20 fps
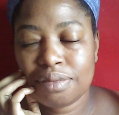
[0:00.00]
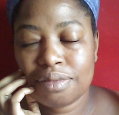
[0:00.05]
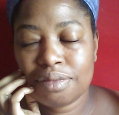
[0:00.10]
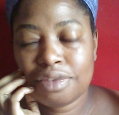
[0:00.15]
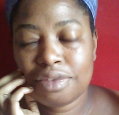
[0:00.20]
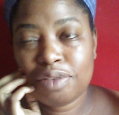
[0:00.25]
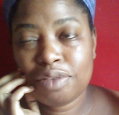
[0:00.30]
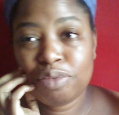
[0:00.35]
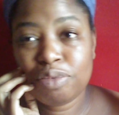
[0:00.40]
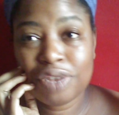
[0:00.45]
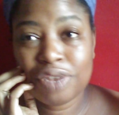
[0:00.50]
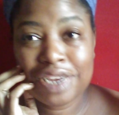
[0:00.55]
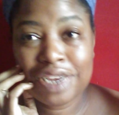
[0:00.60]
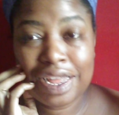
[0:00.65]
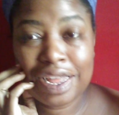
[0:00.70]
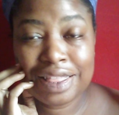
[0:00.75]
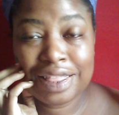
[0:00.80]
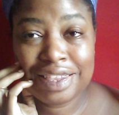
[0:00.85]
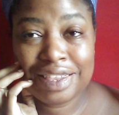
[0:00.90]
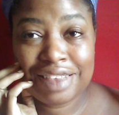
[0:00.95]
Sabrina
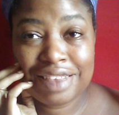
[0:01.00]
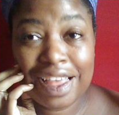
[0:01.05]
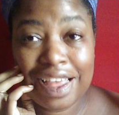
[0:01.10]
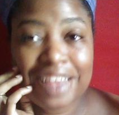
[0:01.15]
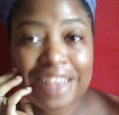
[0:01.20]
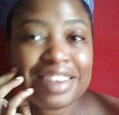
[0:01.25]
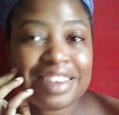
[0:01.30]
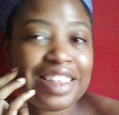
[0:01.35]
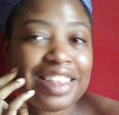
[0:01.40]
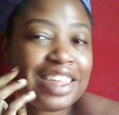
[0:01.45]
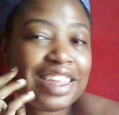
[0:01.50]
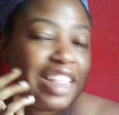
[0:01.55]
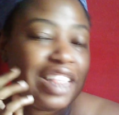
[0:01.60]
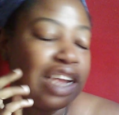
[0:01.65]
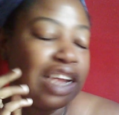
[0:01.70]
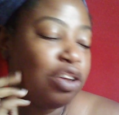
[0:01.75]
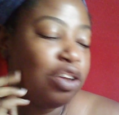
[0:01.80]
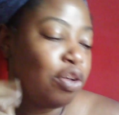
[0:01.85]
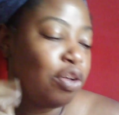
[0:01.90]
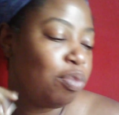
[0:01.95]
at least acts like they
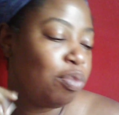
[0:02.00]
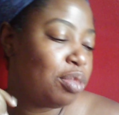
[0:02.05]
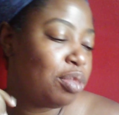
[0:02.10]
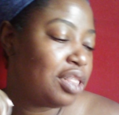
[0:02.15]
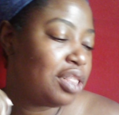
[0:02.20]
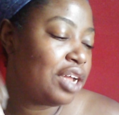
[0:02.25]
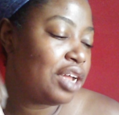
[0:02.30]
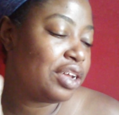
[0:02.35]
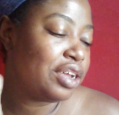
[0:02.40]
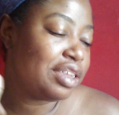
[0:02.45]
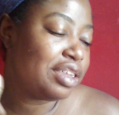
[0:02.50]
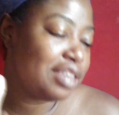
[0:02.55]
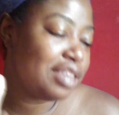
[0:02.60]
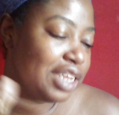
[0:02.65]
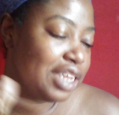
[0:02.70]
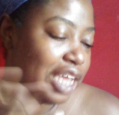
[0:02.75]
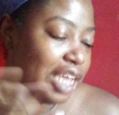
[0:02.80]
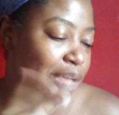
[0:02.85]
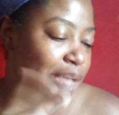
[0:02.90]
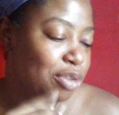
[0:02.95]
don't, but there is the
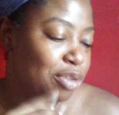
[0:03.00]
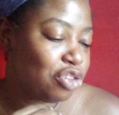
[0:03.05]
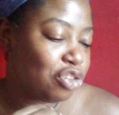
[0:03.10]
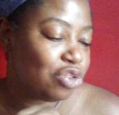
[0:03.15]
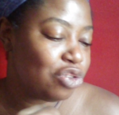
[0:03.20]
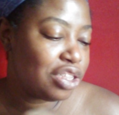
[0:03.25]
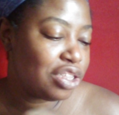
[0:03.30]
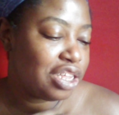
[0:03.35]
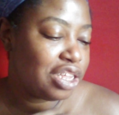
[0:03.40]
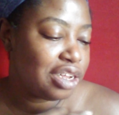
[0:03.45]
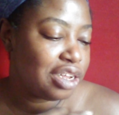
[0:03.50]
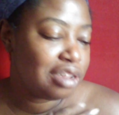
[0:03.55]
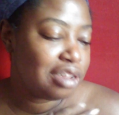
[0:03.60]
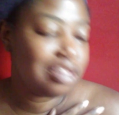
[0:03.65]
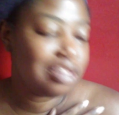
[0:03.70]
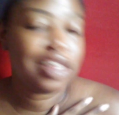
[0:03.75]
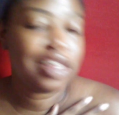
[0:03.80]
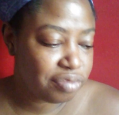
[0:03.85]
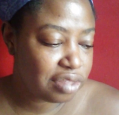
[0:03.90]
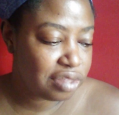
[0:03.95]
chemistry there.
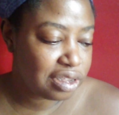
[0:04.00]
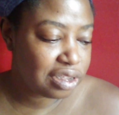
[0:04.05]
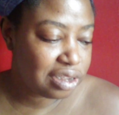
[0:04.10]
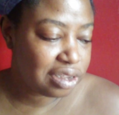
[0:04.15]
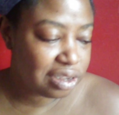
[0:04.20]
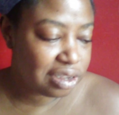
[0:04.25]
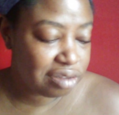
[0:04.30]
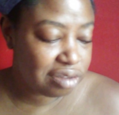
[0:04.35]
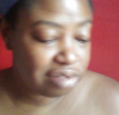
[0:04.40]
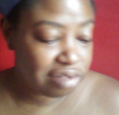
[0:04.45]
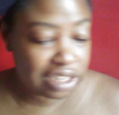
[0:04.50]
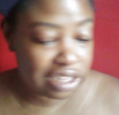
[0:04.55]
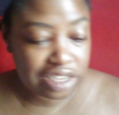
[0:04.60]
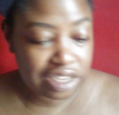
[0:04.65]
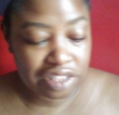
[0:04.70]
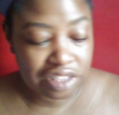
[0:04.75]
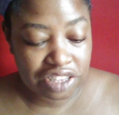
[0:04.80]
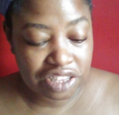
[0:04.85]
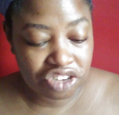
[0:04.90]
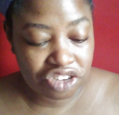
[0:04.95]
They
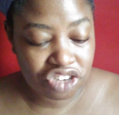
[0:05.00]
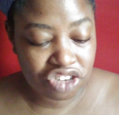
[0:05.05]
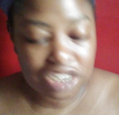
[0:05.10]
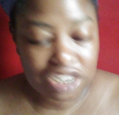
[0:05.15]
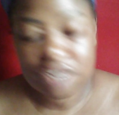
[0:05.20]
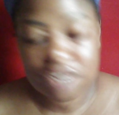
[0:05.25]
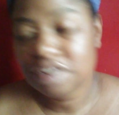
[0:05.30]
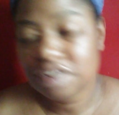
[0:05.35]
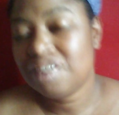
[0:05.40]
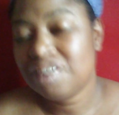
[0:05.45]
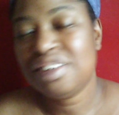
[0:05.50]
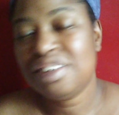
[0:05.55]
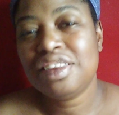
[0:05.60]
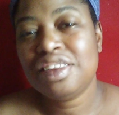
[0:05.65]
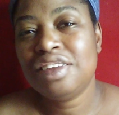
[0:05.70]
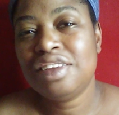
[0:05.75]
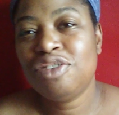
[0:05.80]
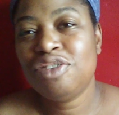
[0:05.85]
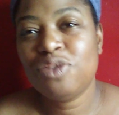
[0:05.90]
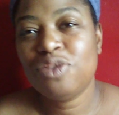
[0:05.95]
change. I just
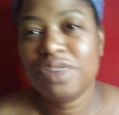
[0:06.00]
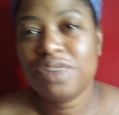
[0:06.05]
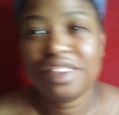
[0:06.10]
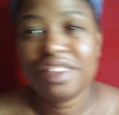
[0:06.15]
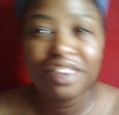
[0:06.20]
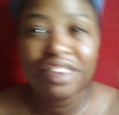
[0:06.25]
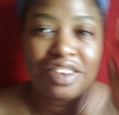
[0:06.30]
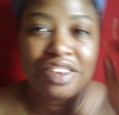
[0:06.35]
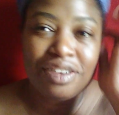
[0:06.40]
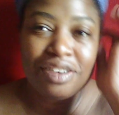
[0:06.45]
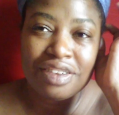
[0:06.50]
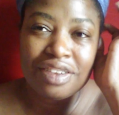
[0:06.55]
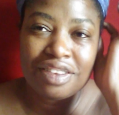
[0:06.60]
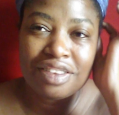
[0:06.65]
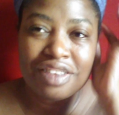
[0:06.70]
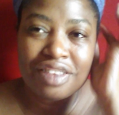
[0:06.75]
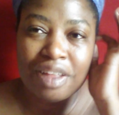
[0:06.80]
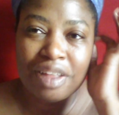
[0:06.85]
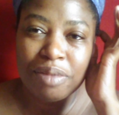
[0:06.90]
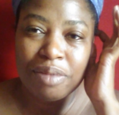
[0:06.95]
enjoy the series.
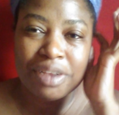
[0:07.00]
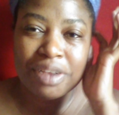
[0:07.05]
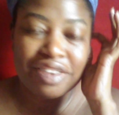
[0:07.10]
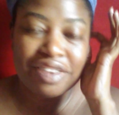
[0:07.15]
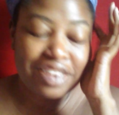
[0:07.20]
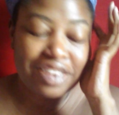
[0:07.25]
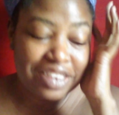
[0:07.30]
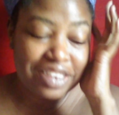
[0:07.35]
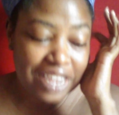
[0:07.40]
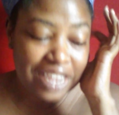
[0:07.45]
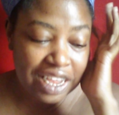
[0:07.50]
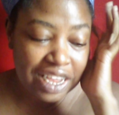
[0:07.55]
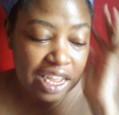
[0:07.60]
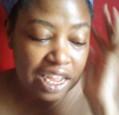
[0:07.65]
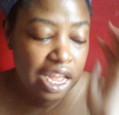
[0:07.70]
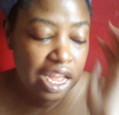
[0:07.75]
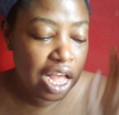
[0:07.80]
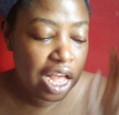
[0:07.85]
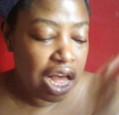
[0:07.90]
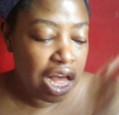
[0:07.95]
There's not much to say
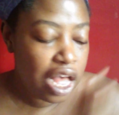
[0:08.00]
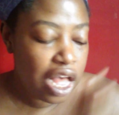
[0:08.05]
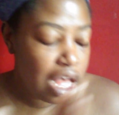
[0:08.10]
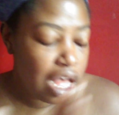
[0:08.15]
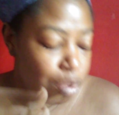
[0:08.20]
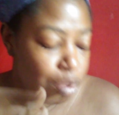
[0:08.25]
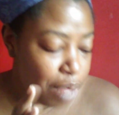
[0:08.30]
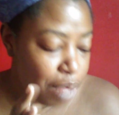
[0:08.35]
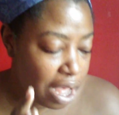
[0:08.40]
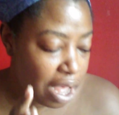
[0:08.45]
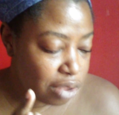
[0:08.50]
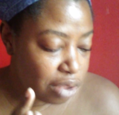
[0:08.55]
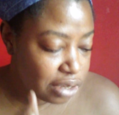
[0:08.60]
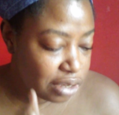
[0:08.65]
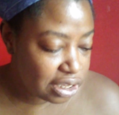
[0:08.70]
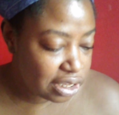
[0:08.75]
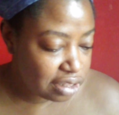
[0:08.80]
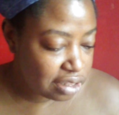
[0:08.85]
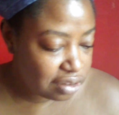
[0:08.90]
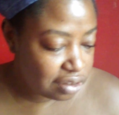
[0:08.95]
about
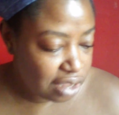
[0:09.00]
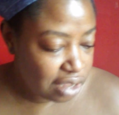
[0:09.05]
it